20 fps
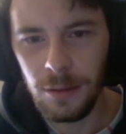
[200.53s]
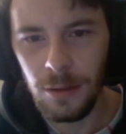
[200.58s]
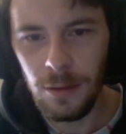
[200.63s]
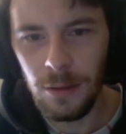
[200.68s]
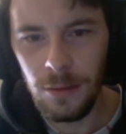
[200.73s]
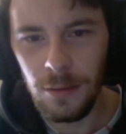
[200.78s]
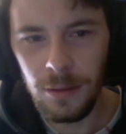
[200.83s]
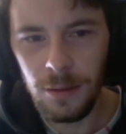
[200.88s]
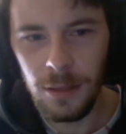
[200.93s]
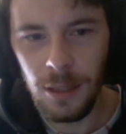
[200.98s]

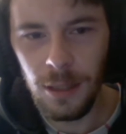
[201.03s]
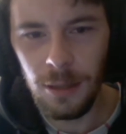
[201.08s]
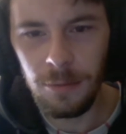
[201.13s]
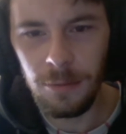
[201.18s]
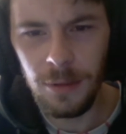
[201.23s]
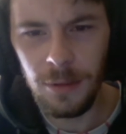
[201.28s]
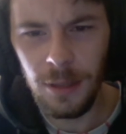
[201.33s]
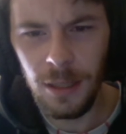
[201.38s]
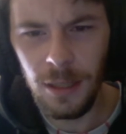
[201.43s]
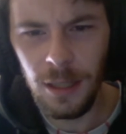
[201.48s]
Hold
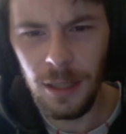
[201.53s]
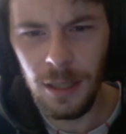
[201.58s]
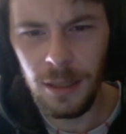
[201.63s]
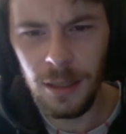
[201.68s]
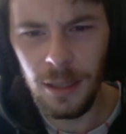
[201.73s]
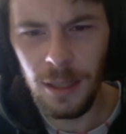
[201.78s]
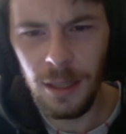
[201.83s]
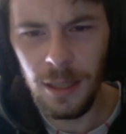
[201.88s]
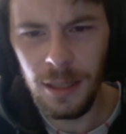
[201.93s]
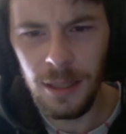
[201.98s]
up.
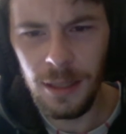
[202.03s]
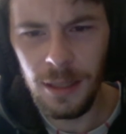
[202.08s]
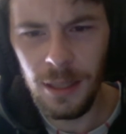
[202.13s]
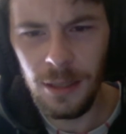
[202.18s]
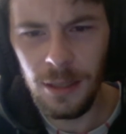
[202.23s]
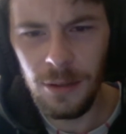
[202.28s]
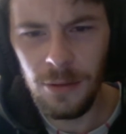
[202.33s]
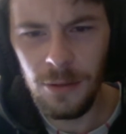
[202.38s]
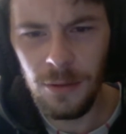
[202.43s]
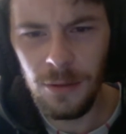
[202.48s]
I
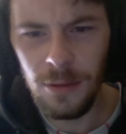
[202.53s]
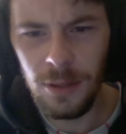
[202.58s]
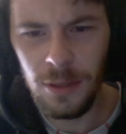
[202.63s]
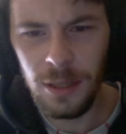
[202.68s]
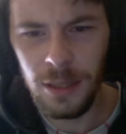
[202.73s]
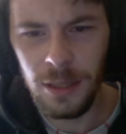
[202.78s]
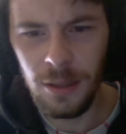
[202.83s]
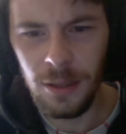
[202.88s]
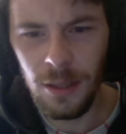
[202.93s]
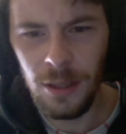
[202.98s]
said cool
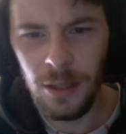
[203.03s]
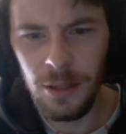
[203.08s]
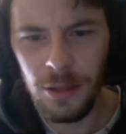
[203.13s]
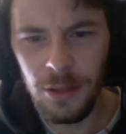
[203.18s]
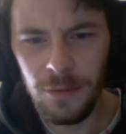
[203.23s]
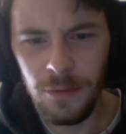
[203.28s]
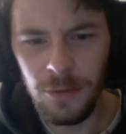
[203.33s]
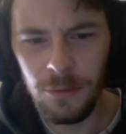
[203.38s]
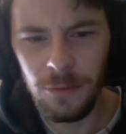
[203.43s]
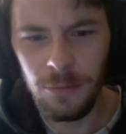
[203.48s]
it. Are you
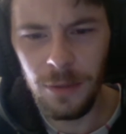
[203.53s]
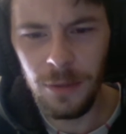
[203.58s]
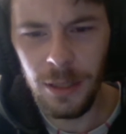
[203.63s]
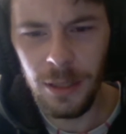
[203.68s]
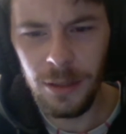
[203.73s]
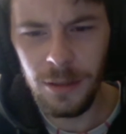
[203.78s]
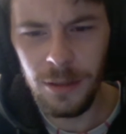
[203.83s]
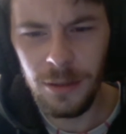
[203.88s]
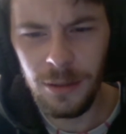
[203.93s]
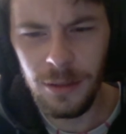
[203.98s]
for
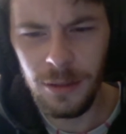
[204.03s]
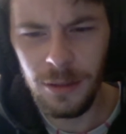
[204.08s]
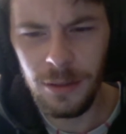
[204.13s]
real?